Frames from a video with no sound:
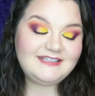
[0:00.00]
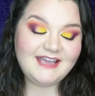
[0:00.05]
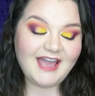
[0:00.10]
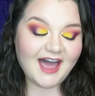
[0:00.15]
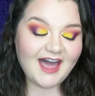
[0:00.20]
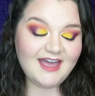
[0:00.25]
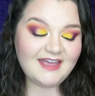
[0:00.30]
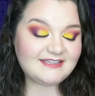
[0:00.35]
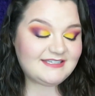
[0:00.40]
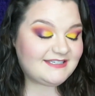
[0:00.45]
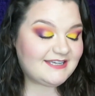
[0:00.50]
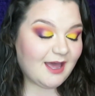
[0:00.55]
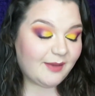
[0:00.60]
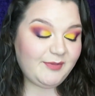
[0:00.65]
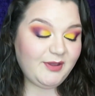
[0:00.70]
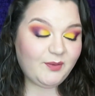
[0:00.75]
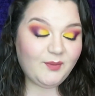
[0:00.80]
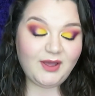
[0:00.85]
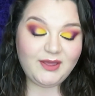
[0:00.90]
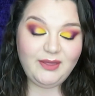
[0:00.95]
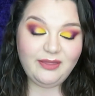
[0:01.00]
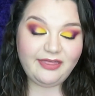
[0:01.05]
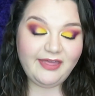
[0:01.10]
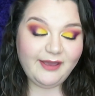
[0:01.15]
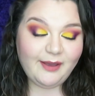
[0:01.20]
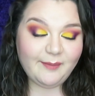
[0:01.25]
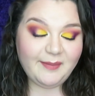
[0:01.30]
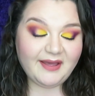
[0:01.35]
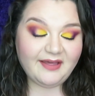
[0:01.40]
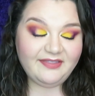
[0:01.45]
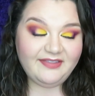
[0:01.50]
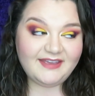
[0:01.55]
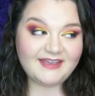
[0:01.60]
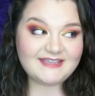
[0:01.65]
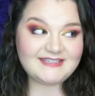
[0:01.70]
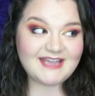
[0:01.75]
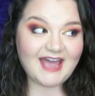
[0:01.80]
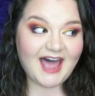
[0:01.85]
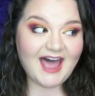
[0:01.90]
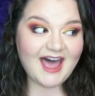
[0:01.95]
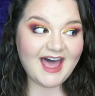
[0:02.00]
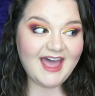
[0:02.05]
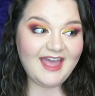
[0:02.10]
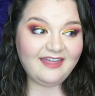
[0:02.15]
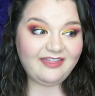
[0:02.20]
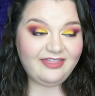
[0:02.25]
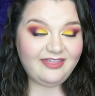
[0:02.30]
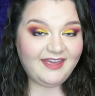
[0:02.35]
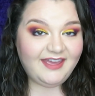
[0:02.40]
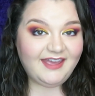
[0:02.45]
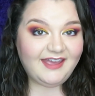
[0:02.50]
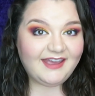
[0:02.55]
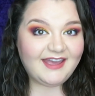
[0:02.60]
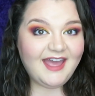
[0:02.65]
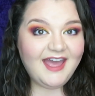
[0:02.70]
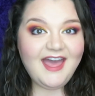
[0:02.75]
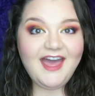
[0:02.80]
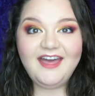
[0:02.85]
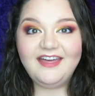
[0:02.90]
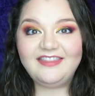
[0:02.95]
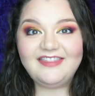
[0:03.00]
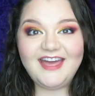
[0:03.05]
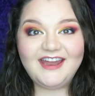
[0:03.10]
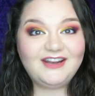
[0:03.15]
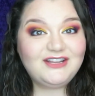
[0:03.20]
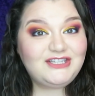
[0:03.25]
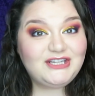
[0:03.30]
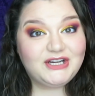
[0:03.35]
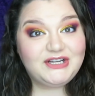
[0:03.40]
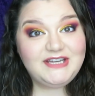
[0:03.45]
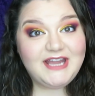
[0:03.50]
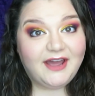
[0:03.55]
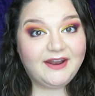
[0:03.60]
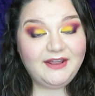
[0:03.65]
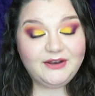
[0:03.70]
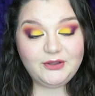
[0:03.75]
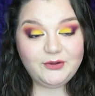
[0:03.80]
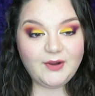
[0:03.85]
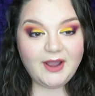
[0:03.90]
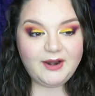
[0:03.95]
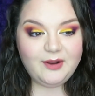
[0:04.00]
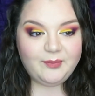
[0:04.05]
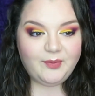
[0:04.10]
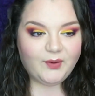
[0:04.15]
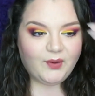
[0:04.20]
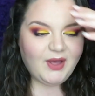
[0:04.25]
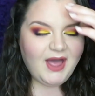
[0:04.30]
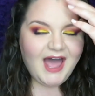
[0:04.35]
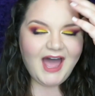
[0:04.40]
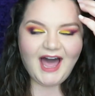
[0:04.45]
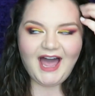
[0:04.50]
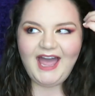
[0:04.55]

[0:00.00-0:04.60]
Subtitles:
Guys, tell me what you think about this. I think that it turned out incredible.